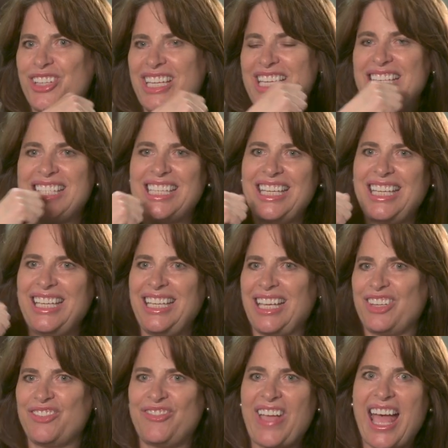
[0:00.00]
easy
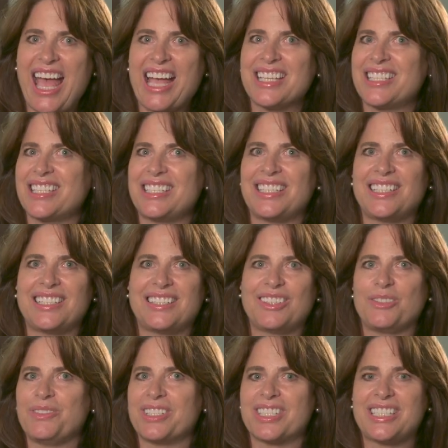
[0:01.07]
and fast and
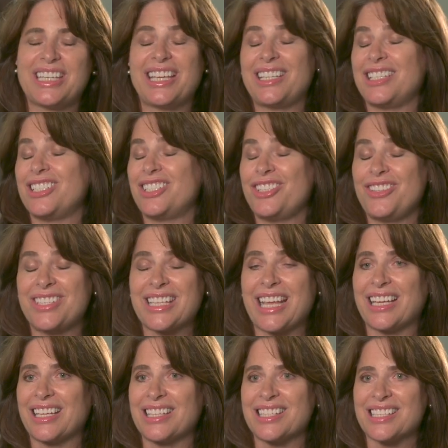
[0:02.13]
it was done in two
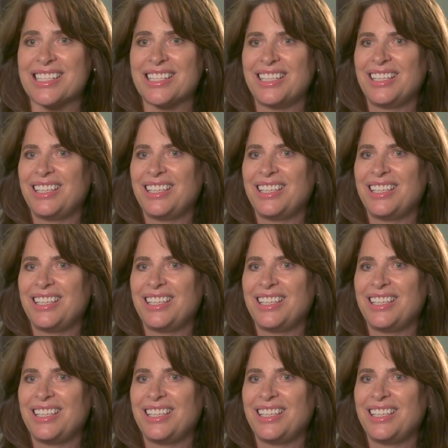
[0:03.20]
seconds.